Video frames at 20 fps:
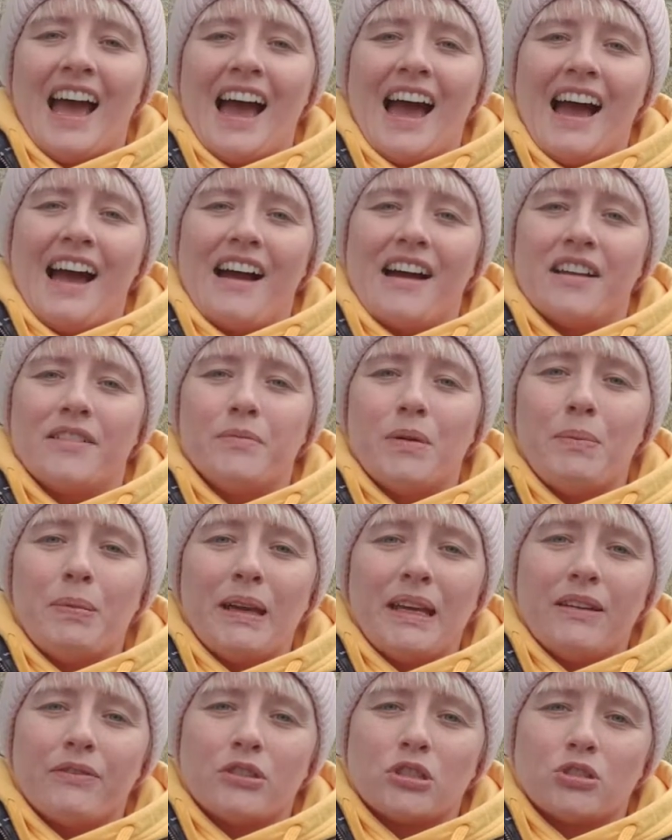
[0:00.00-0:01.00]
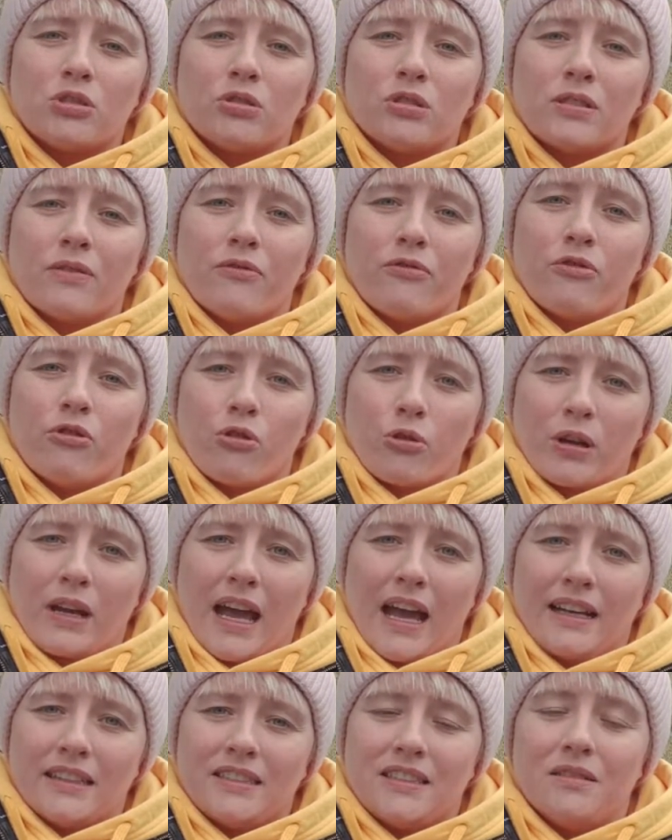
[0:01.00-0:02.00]
and maybe even do some
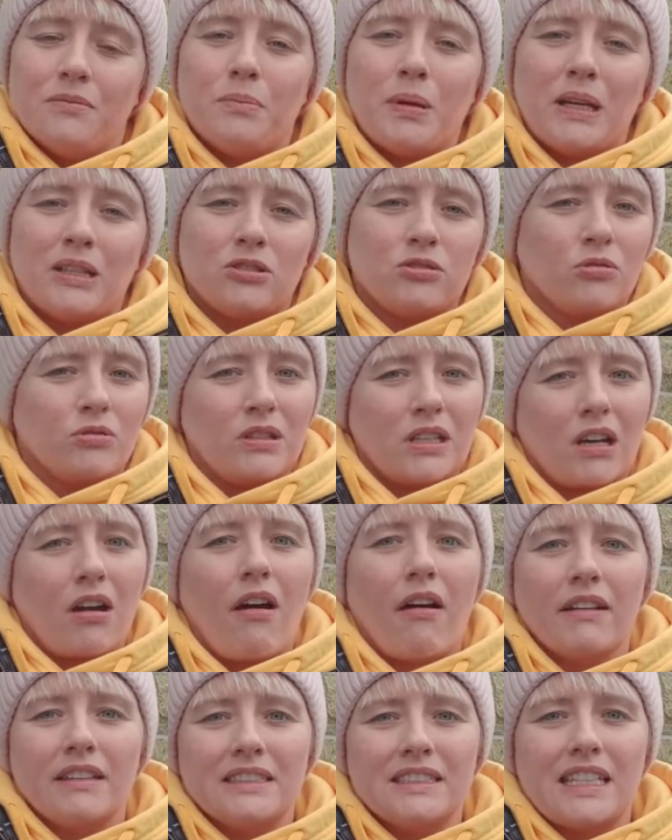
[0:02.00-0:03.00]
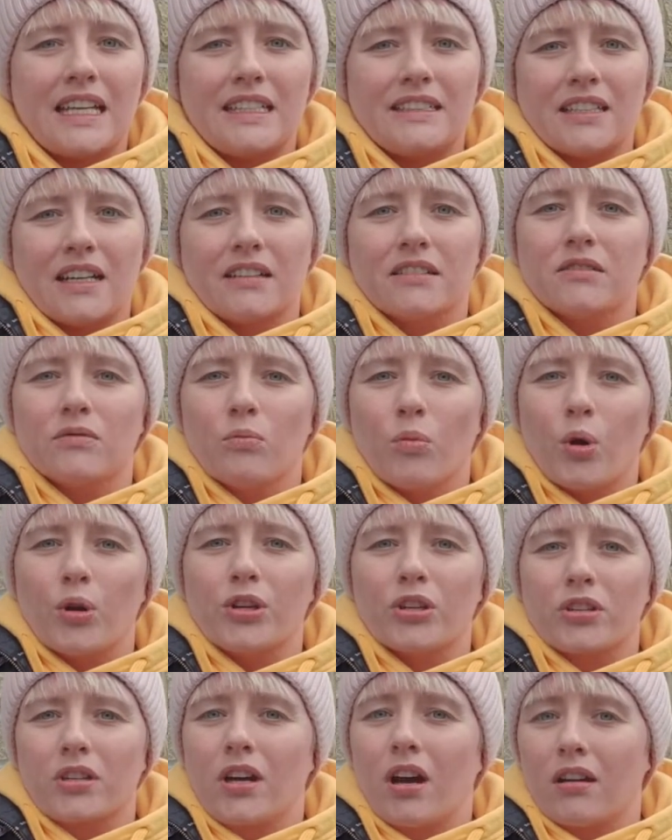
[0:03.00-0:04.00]
forecasting based on the current data and what
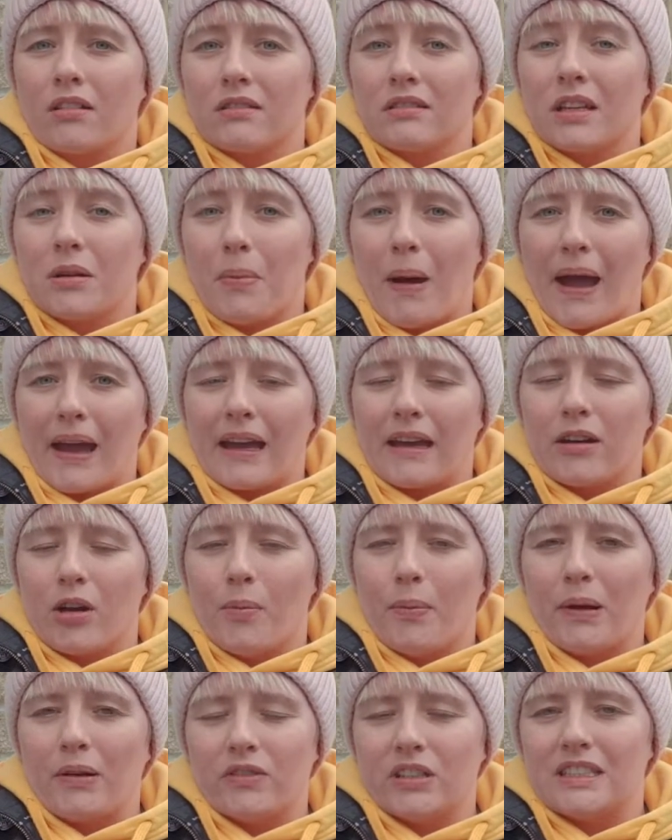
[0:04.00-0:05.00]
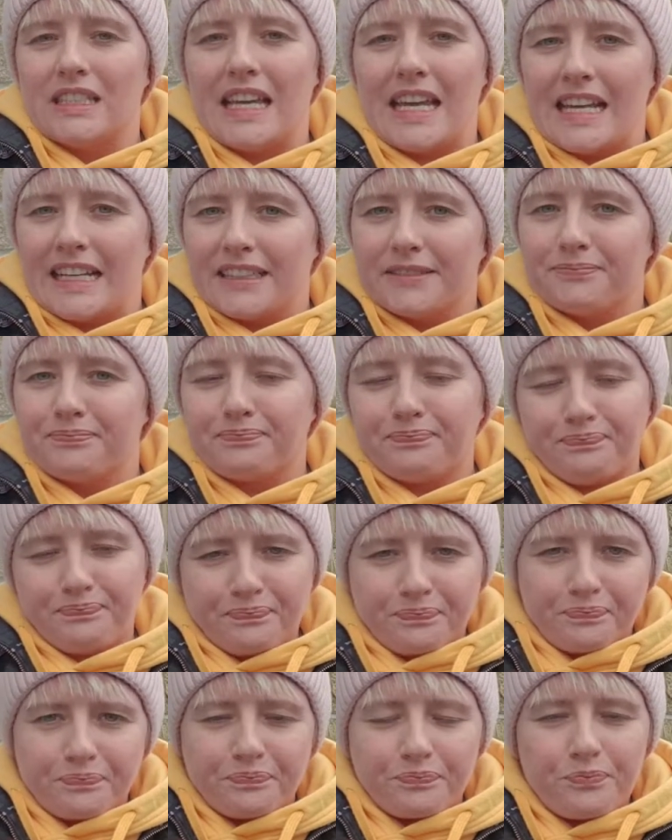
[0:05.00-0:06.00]
you're currently backing up and retaining.
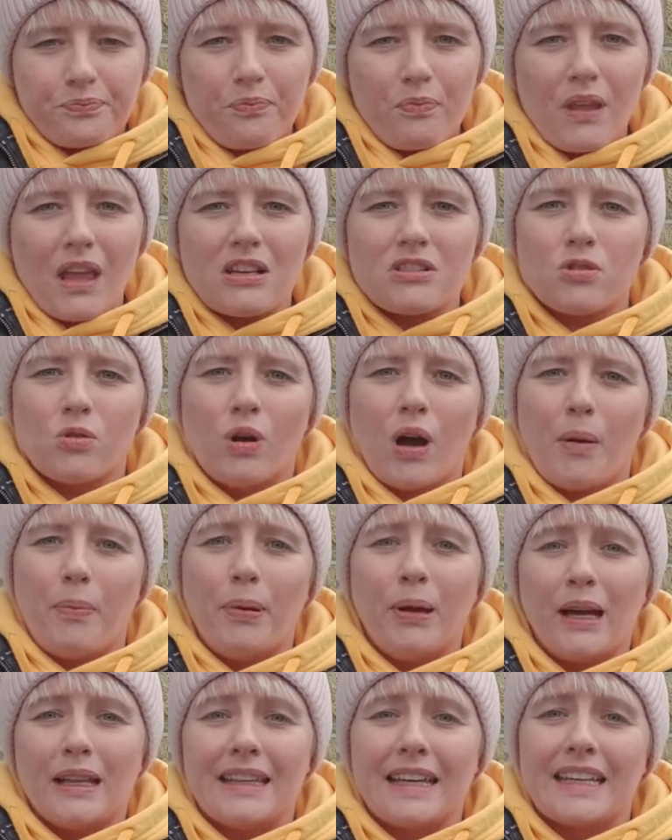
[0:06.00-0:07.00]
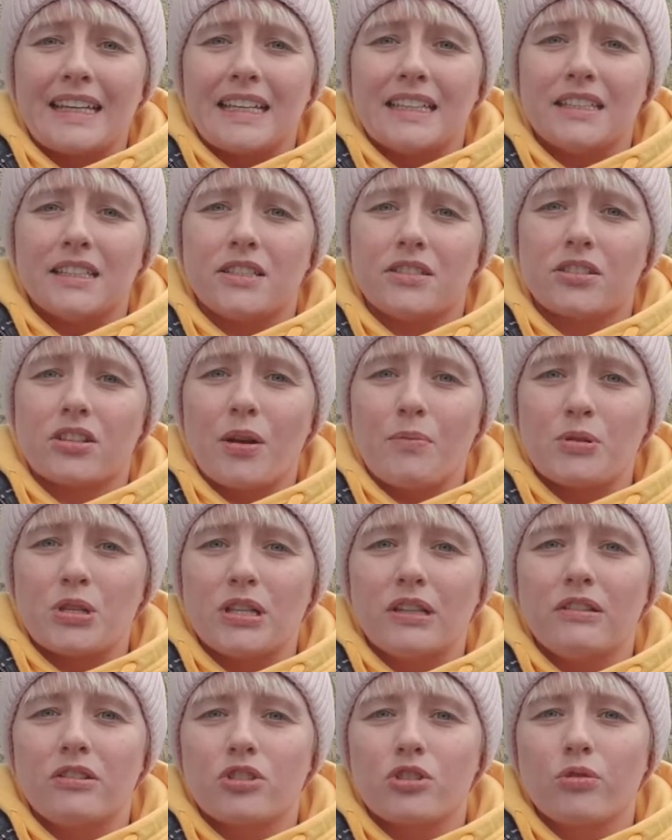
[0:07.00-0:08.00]
So I put a link in the
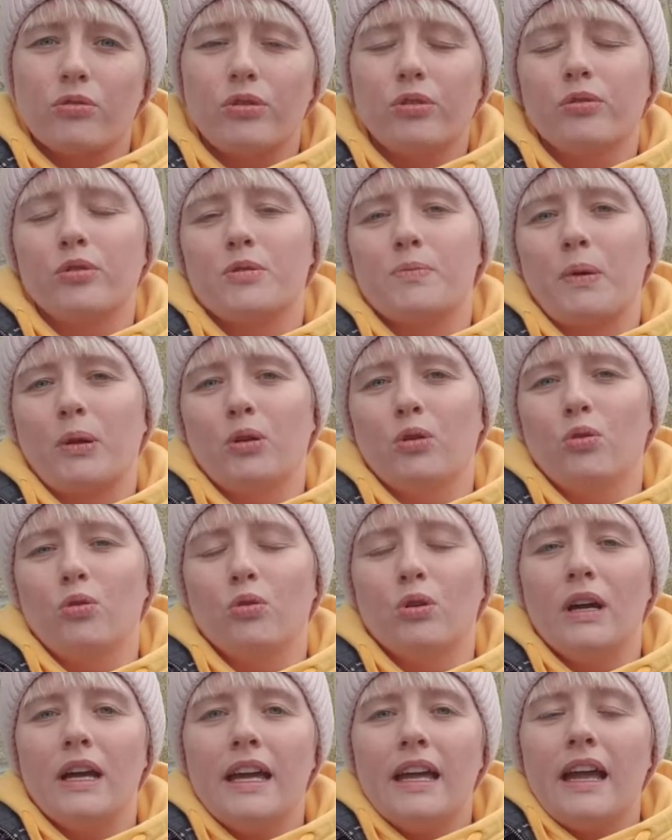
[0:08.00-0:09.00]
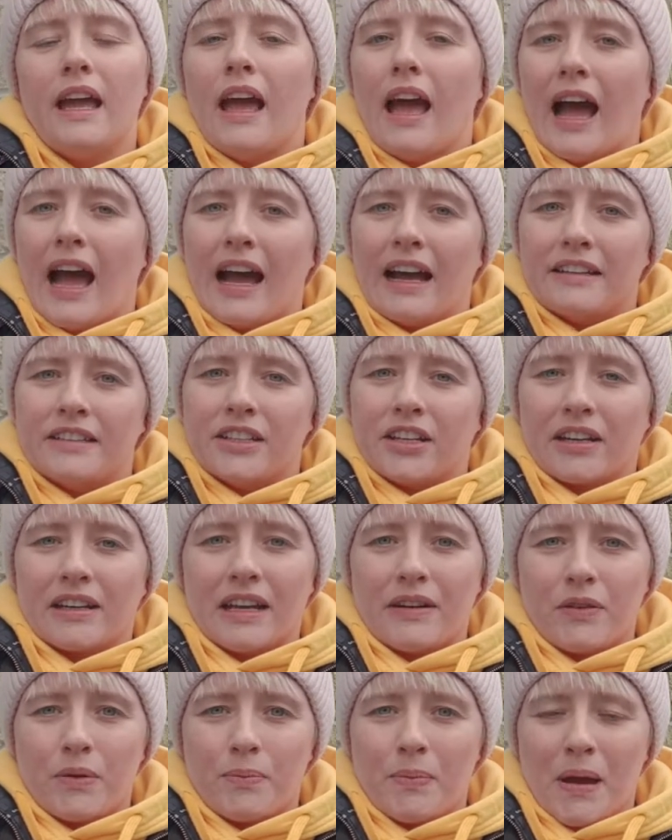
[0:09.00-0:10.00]
description in the show notes below, and you can
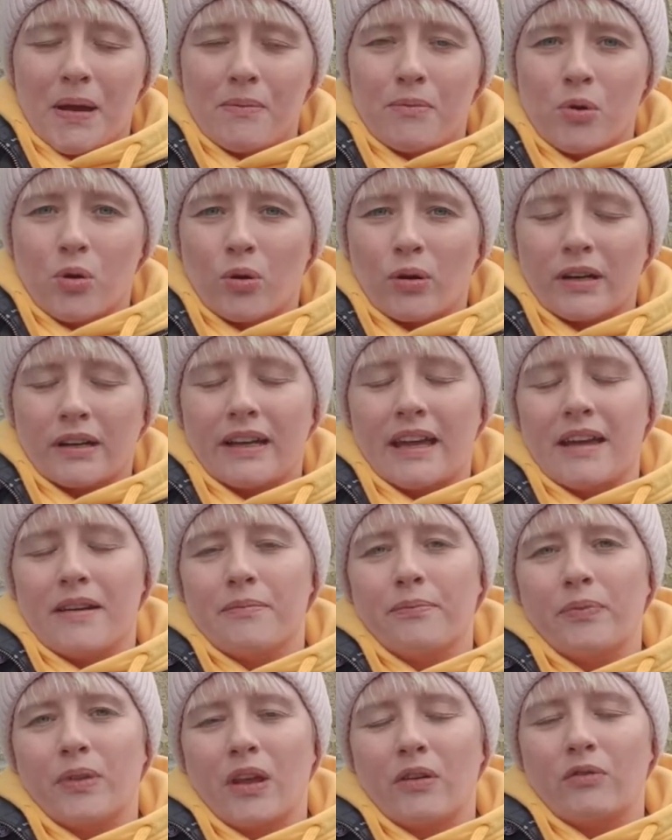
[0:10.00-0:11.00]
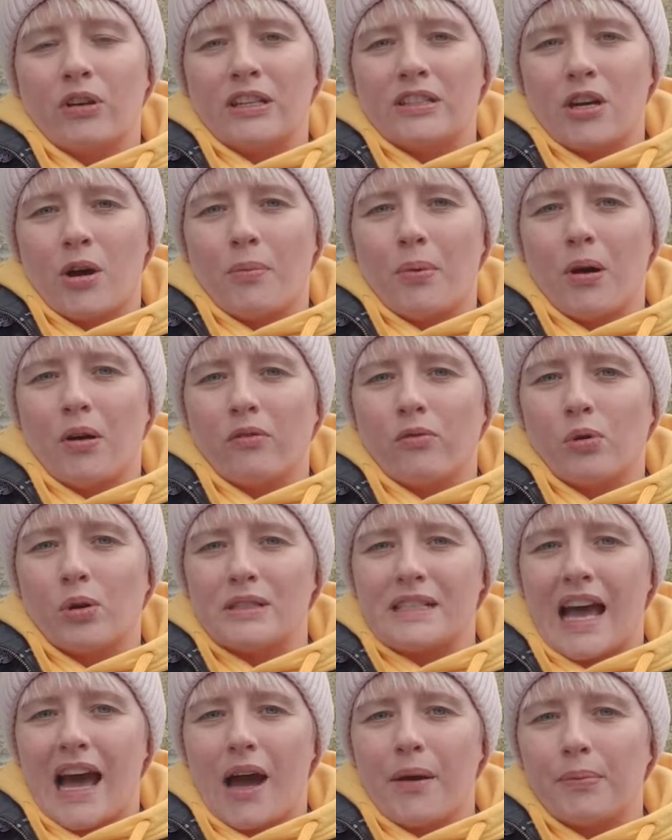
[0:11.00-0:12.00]
have a bit more read up of
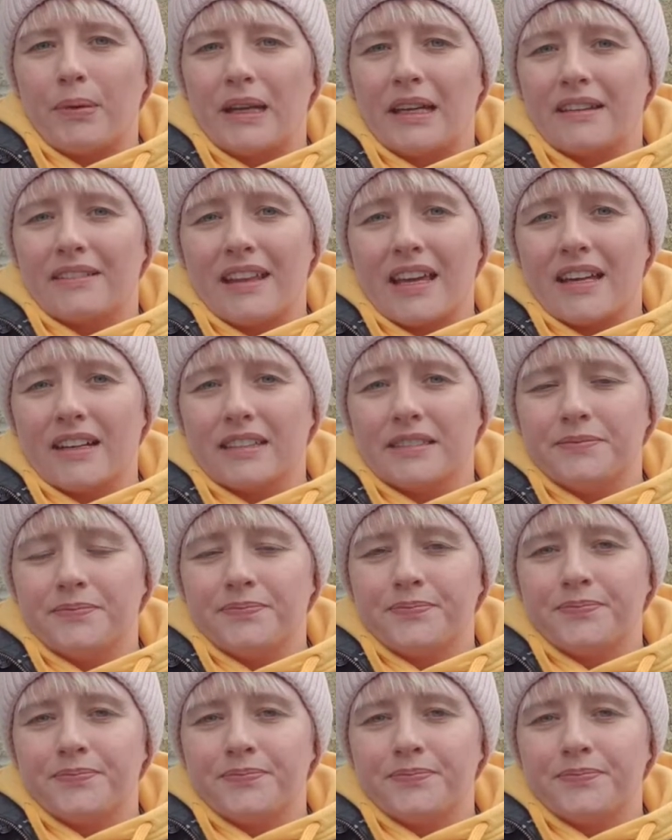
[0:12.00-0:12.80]
what's happening there.